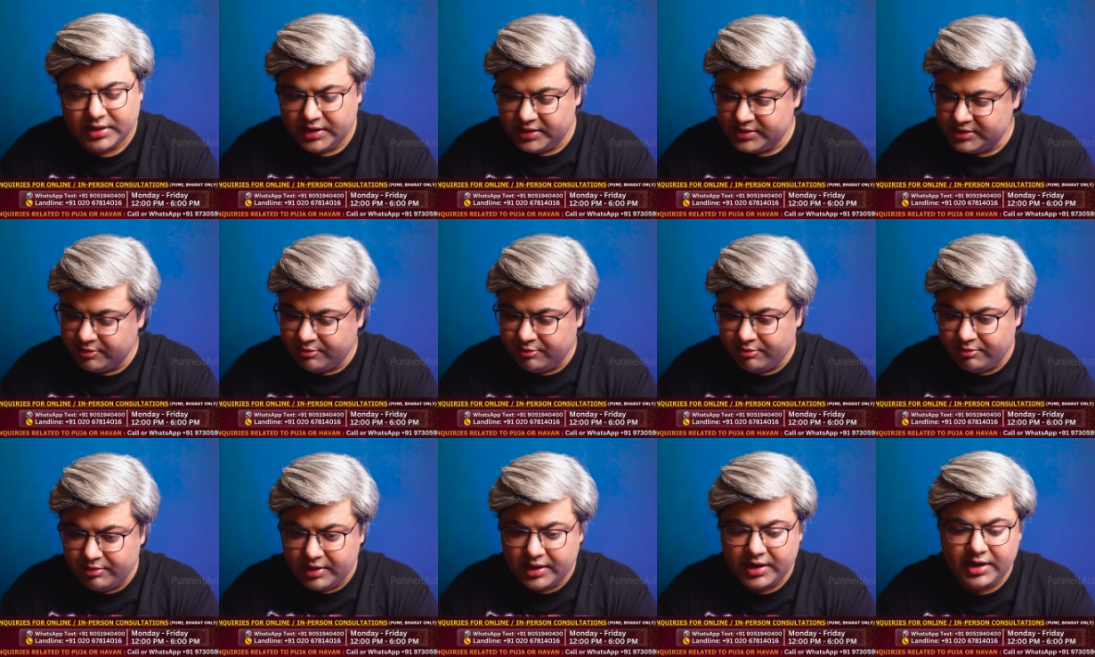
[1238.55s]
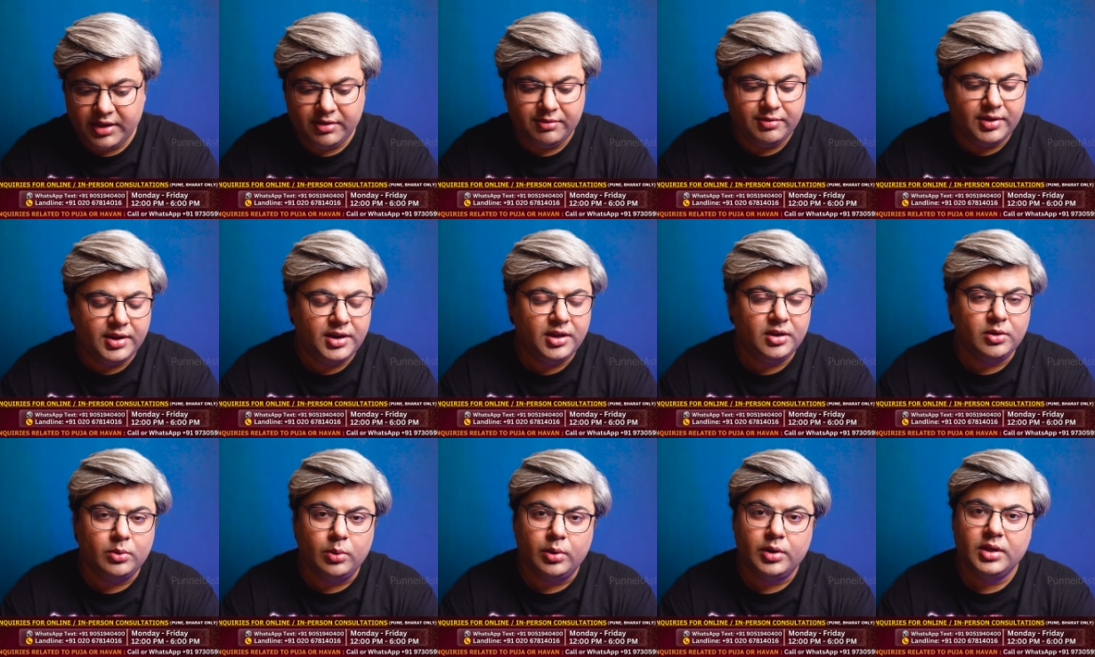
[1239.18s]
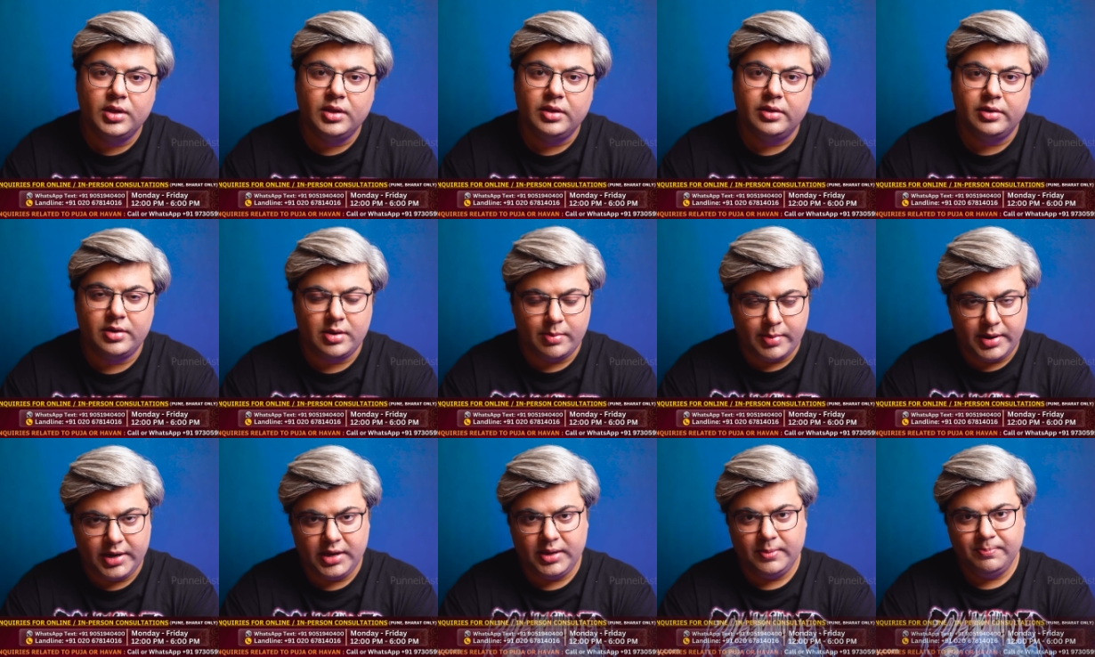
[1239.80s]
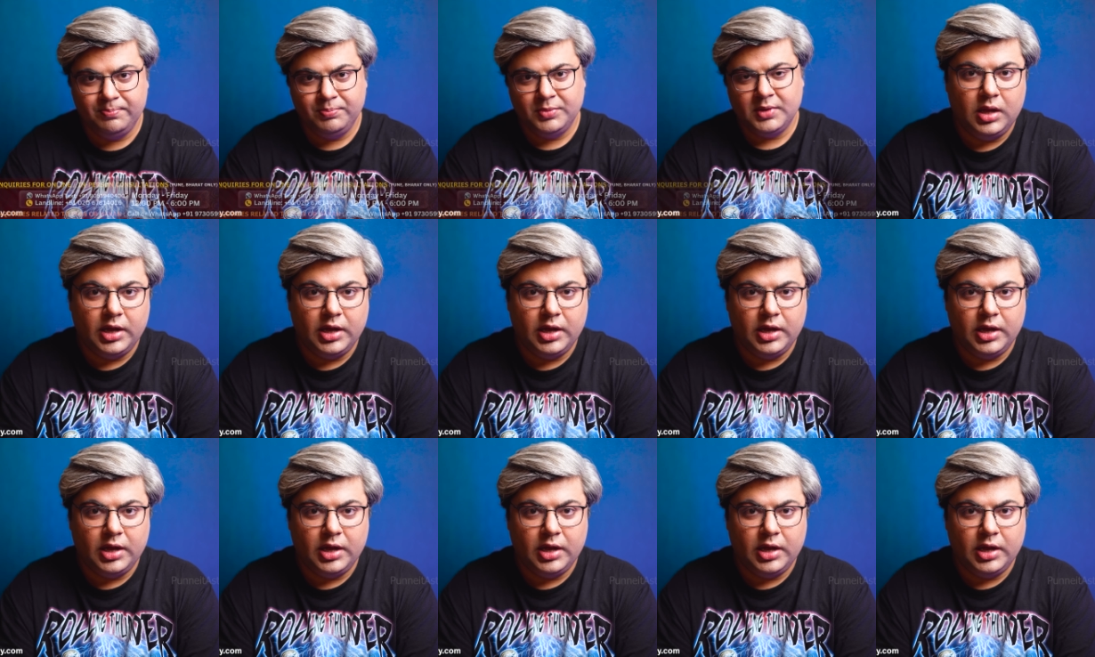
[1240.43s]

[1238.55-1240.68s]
is a very, very good remedy.